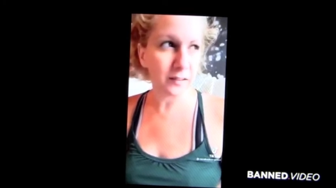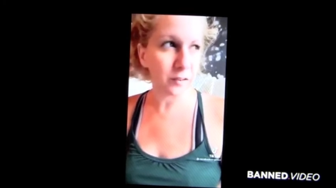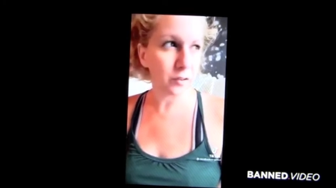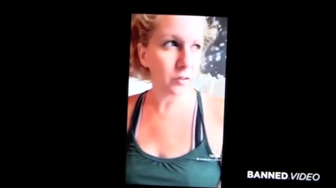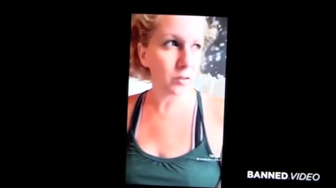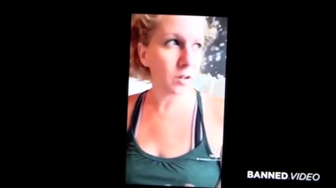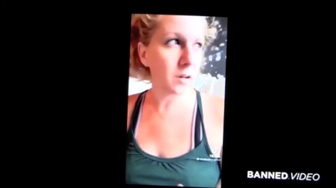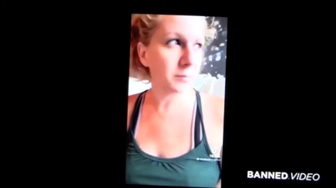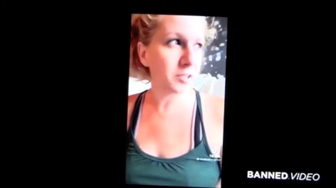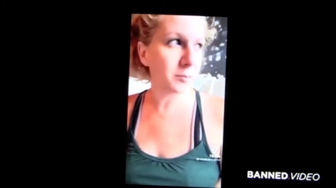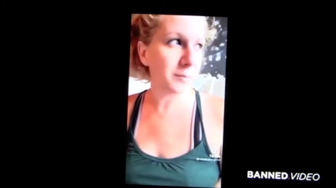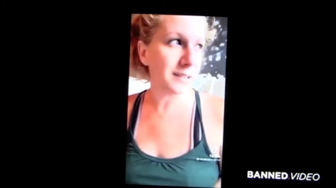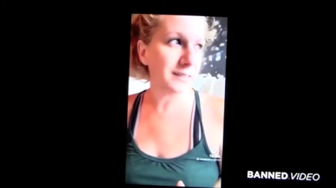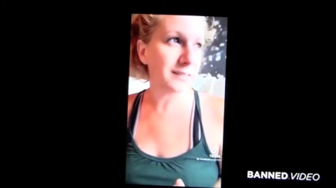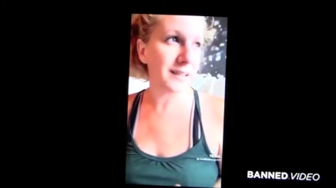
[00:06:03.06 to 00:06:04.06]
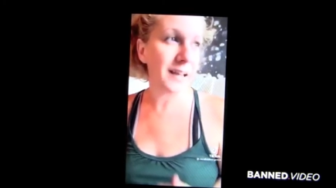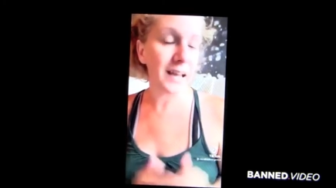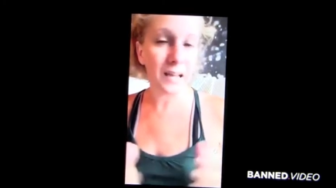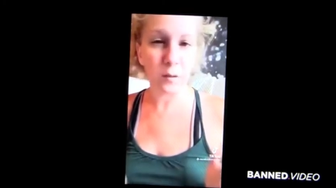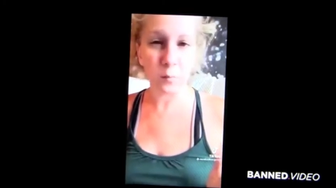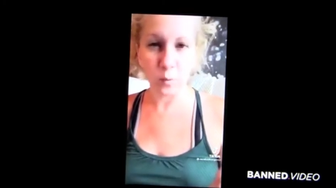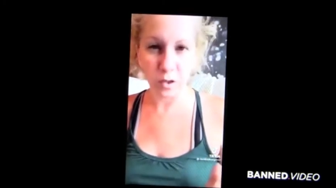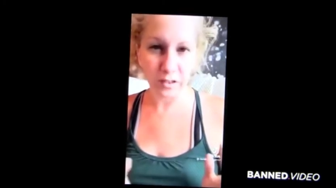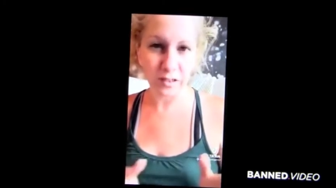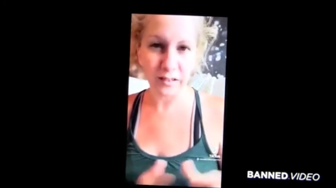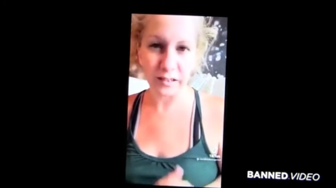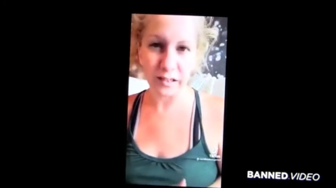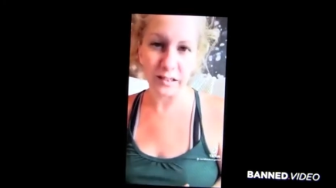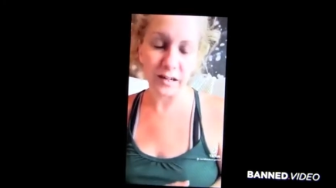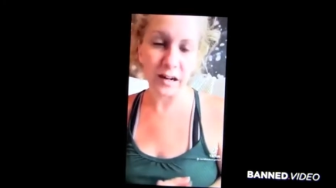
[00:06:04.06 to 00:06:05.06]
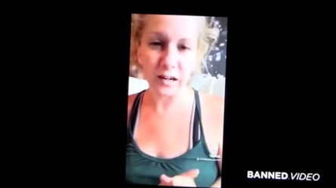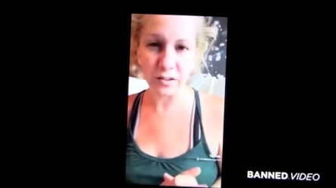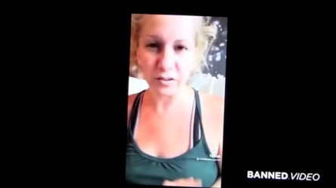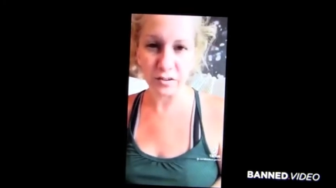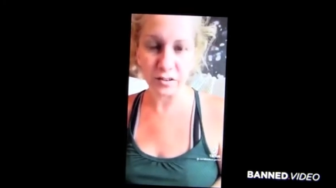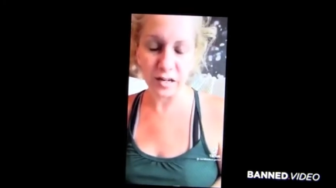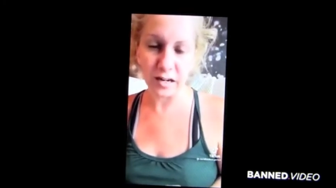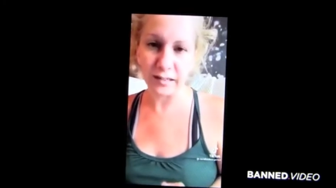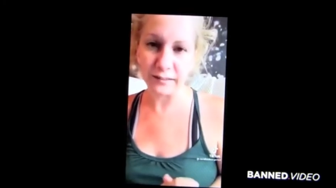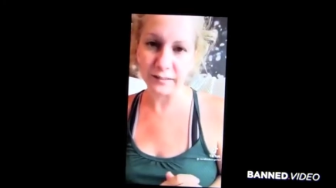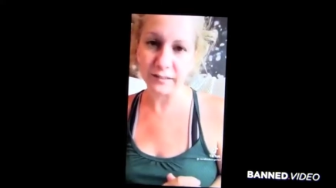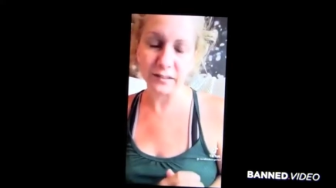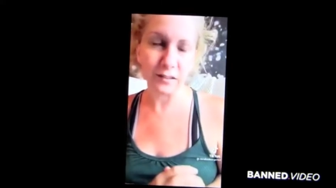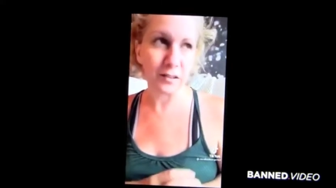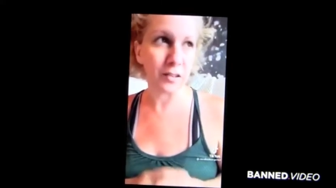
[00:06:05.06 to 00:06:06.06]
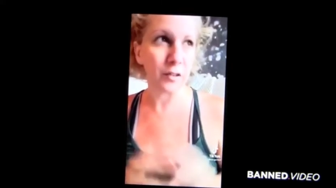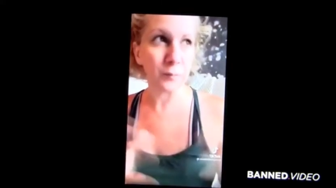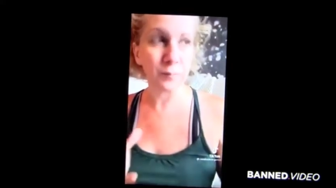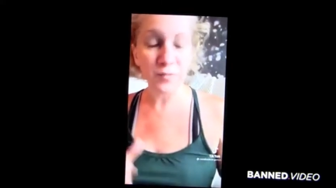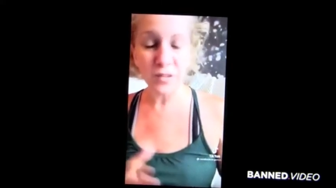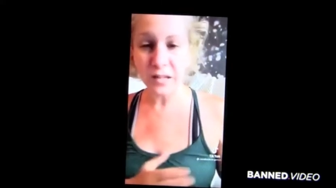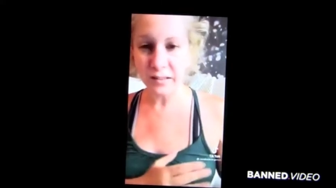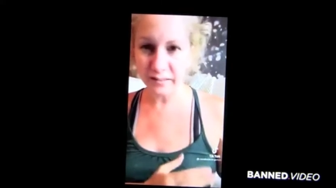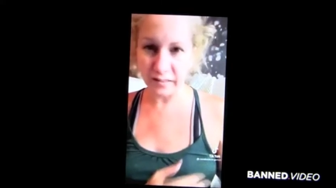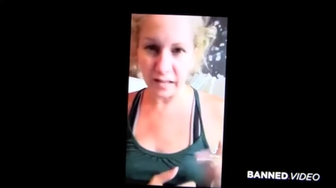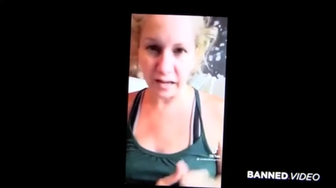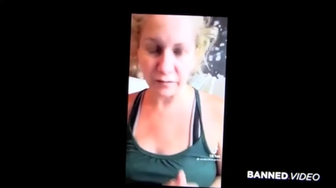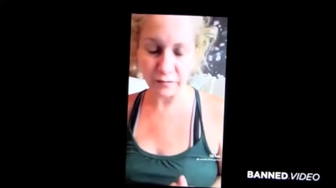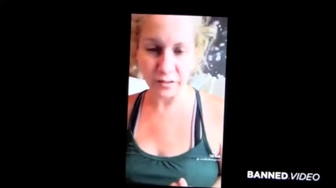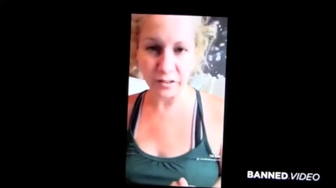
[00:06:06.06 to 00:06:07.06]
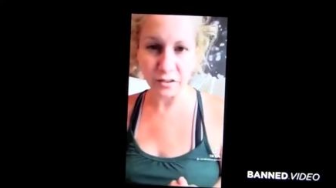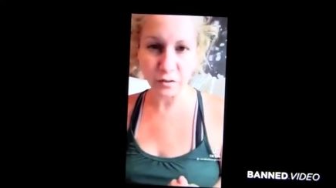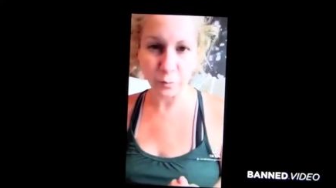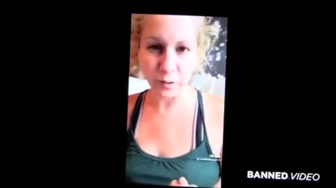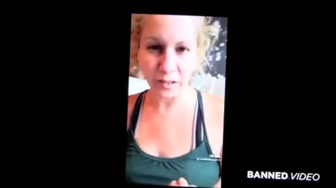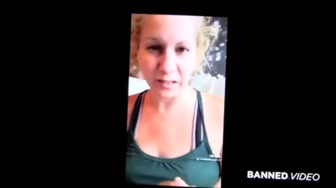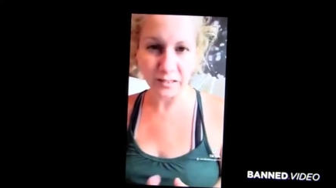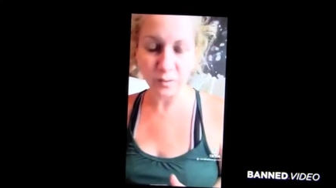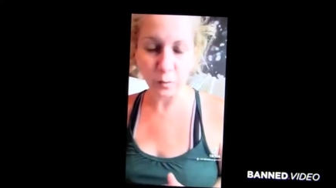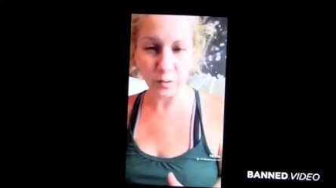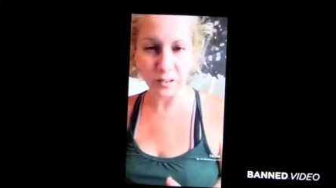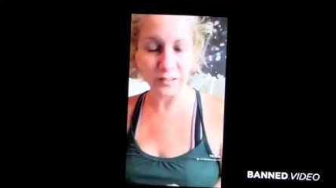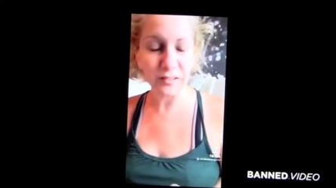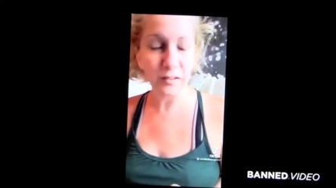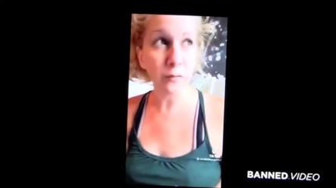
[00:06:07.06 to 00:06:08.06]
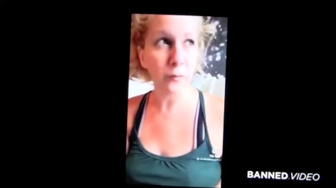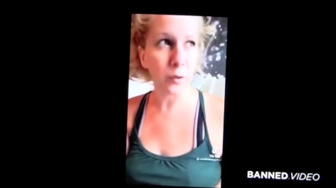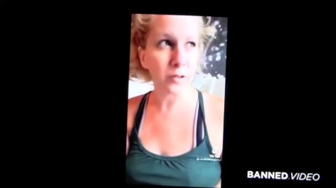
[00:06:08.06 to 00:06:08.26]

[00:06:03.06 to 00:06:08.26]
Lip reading: come to me and say, hey, we're going to need 100 guys to, staff this rig, so on and so forth.